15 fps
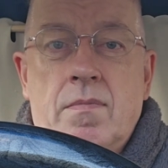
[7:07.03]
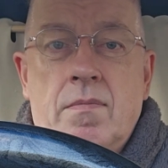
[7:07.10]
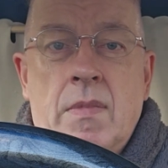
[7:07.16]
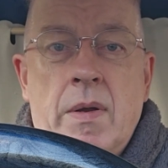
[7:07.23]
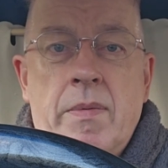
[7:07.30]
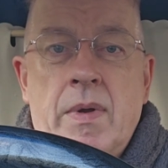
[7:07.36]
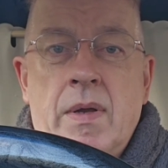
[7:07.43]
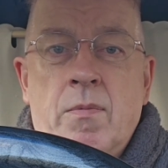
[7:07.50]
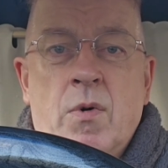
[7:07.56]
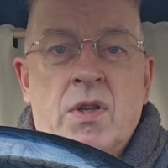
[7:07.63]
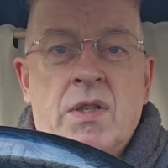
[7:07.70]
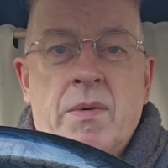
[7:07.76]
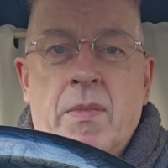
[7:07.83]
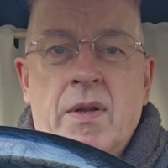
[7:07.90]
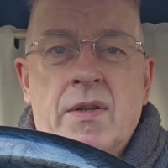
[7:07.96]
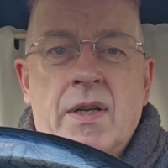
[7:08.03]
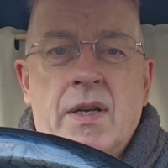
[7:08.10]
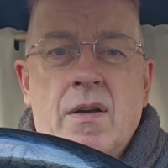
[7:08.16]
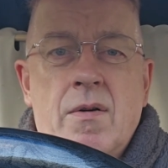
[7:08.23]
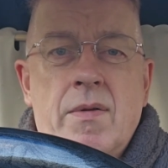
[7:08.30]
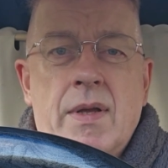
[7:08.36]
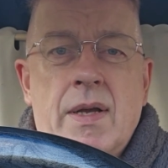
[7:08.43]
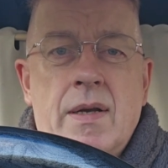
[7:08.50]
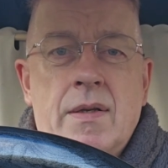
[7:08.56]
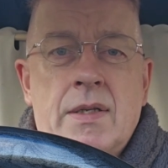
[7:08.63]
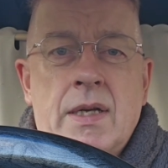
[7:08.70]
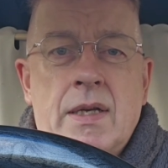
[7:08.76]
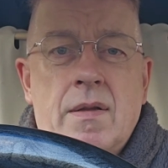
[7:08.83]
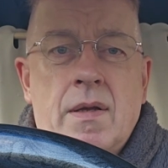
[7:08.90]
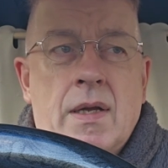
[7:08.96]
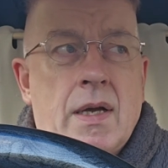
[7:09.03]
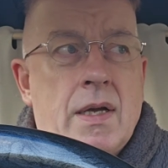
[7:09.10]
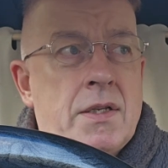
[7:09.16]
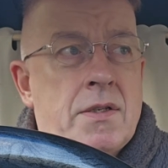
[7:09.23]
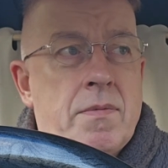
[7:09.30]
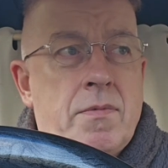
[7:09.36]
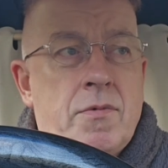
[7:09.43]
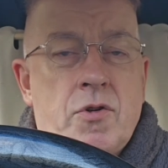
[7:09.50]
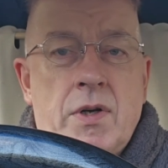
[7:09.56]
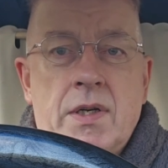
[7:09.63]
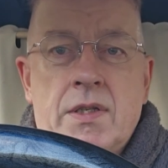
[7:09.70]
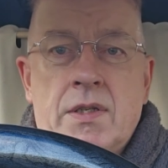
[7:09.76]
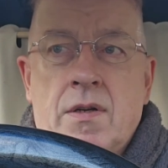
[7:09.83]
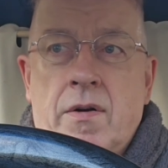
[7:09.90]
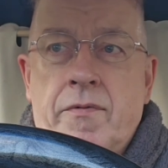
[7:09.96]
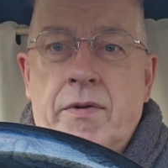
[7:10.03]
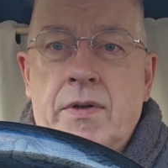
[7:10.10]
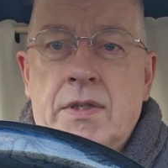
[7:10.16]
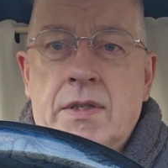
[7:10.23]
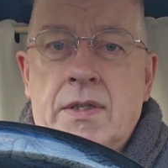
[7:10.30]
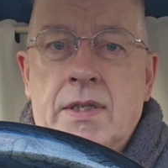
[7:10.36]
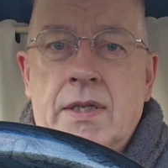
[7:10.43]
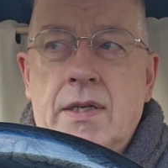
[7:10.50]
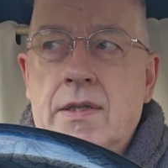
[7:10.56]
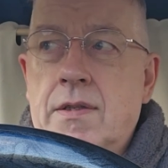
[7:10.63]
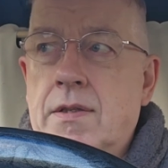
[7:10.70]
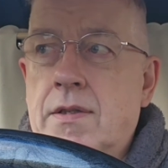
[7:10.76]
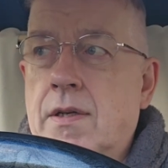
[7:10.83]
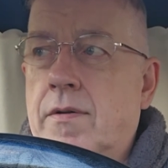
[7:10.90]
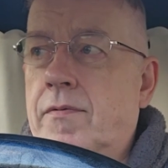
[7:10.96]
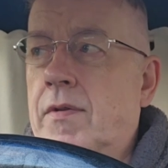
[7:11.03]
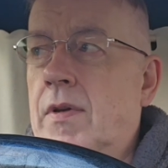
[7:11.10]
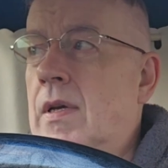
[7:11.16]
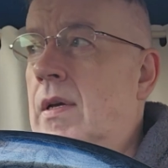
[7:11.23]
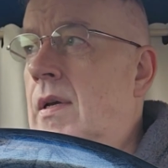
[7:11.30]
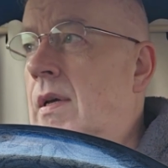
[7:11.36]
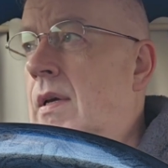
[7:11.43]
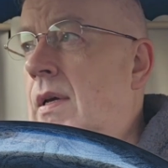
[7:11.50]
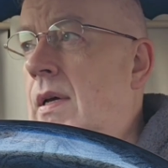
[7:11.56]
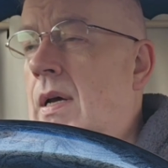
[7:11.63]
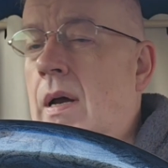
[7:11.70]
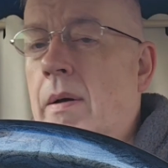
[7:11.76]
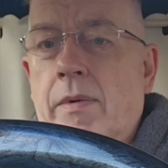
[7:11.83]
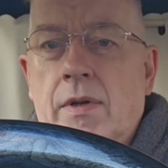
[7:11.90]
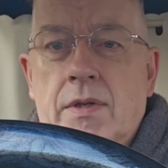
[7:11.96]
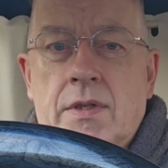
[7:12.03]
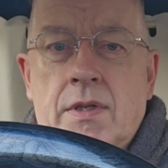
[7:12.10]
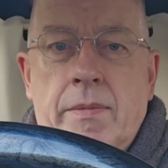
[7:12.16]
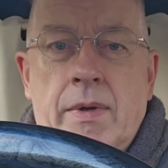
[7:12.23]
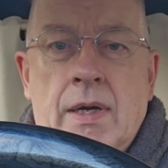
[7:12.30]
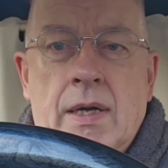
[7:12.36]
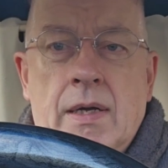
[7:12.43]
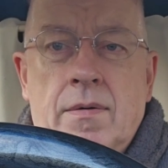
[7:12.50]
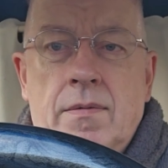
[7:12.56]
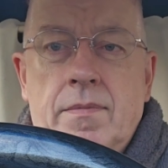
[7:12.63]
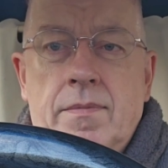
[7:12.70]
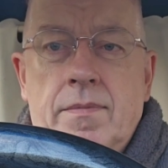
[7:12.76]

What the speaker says: maybe once a month I go there, take the guys some drinks, coffees and teas and stuff. Ambulance coming out.